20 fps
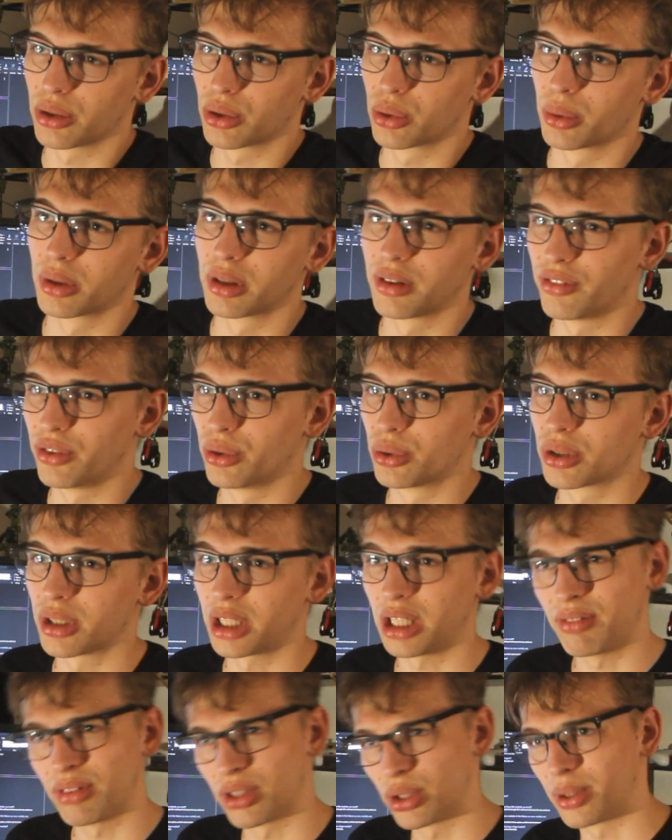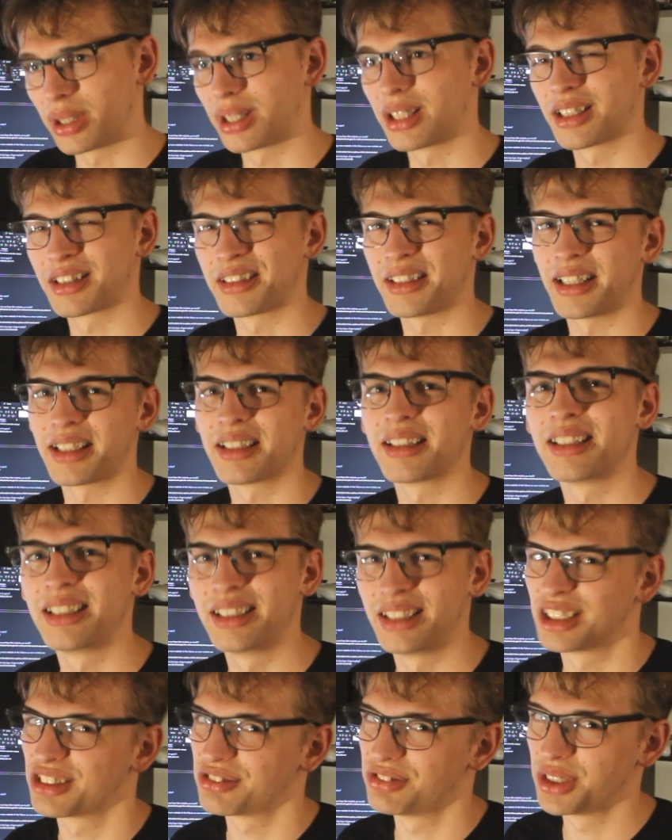on doing in the future, even though I did that
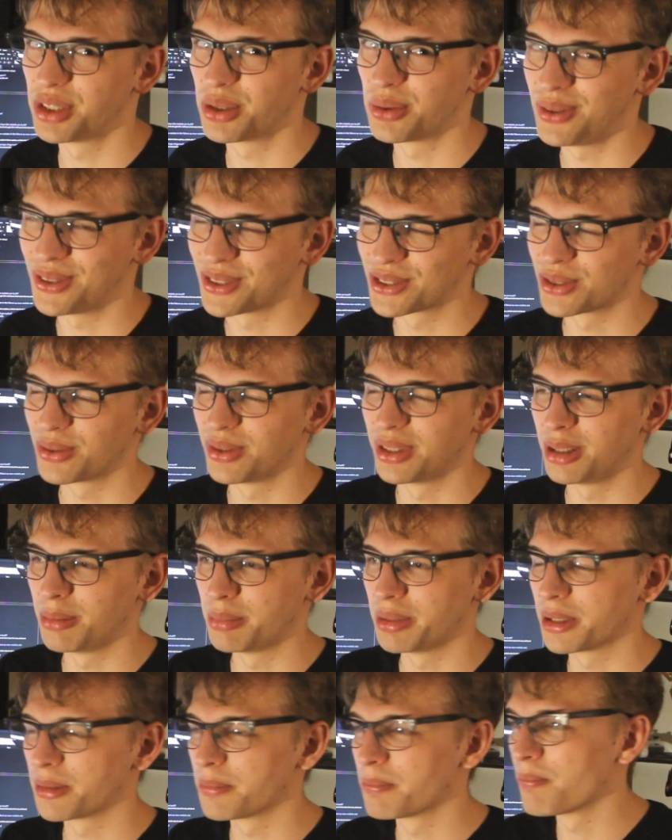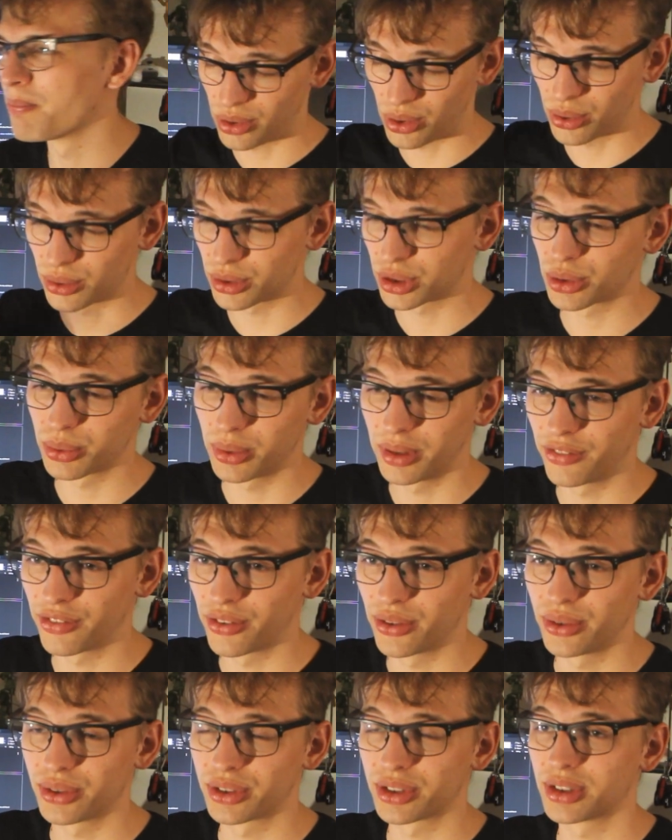in this video also a little bit. August
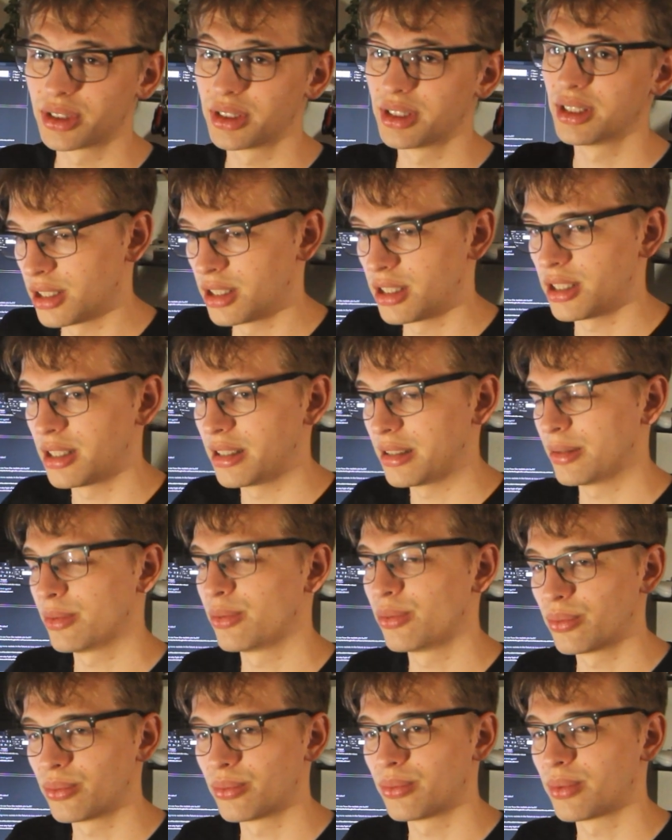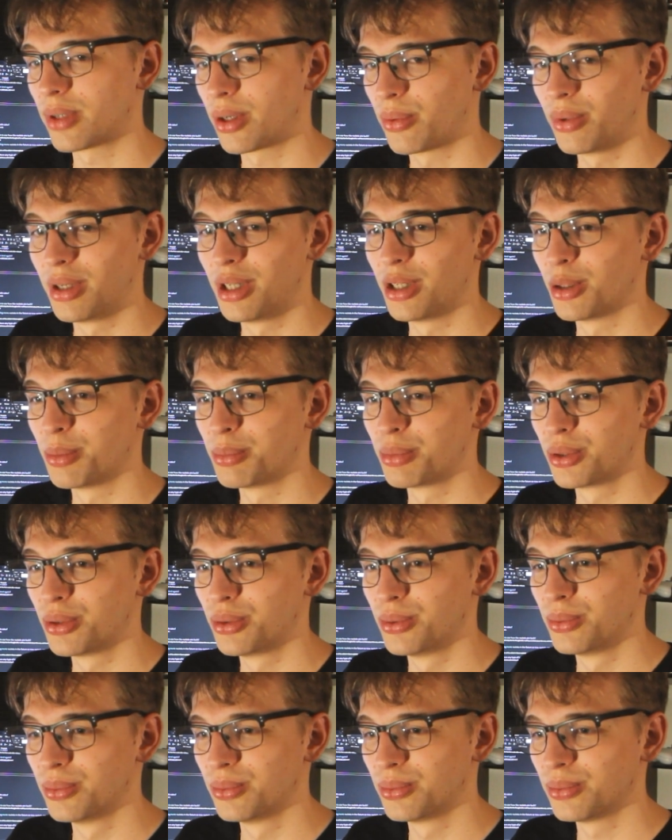21st, I really hope
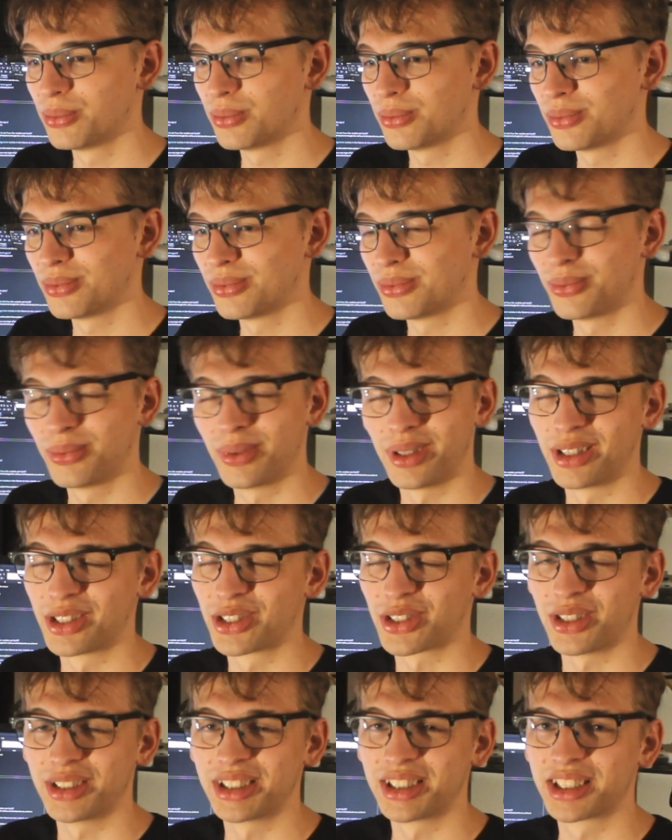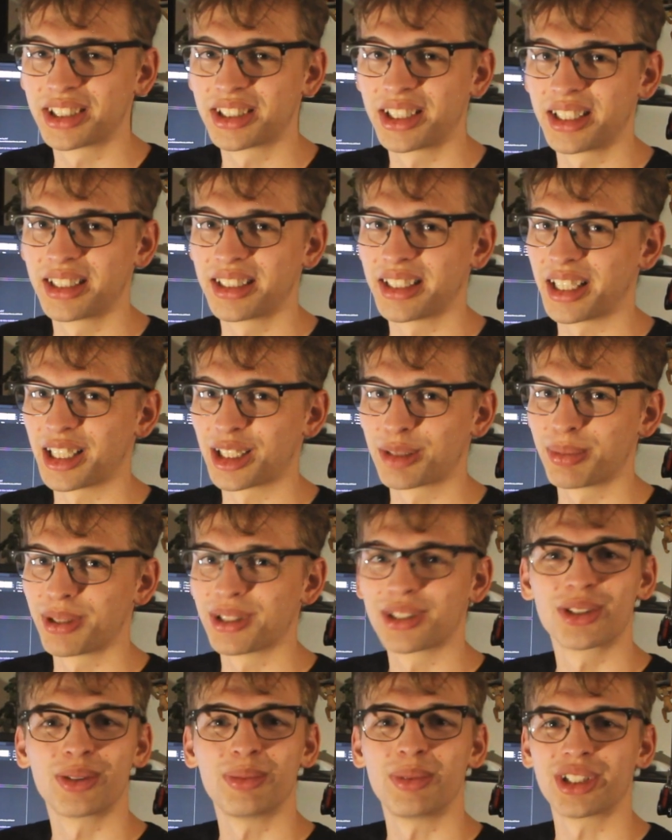you will enjoy this thing that I
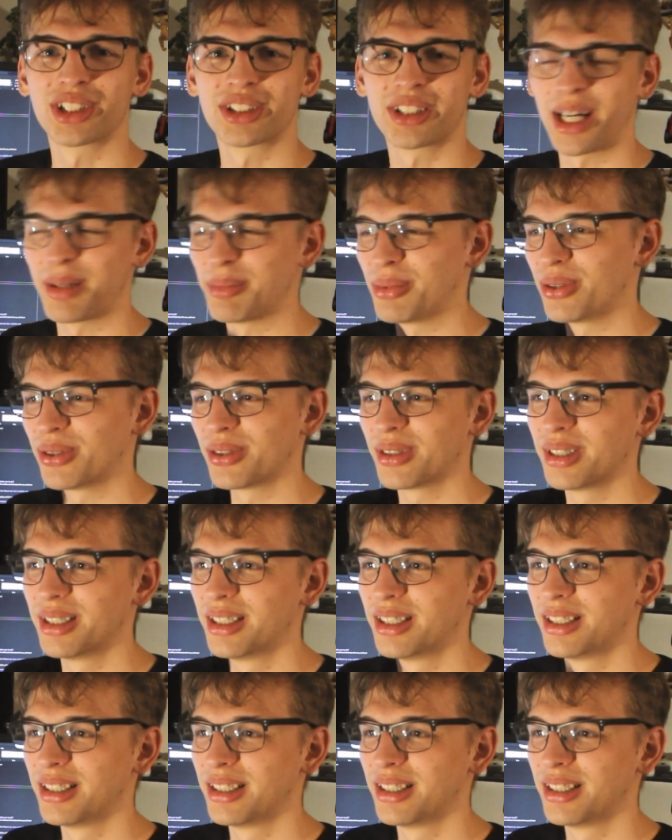spent so much time on.